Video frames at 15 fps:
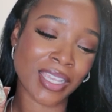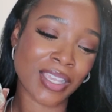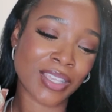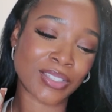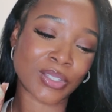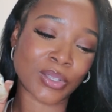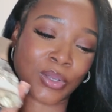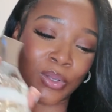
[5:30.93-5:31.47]

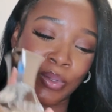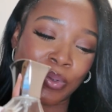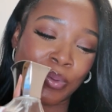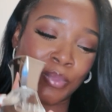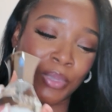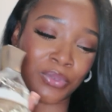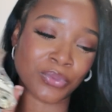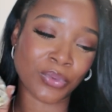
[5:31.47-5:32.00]
so
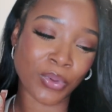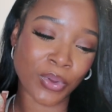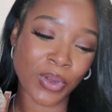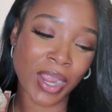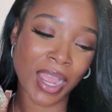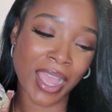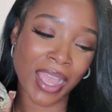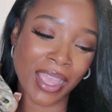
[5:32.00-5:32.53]

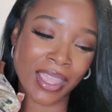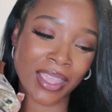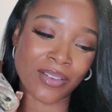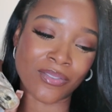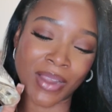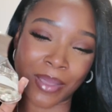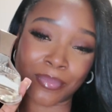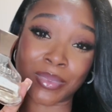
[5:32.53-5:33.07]
before I
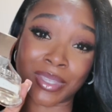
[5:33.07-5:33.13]
wrap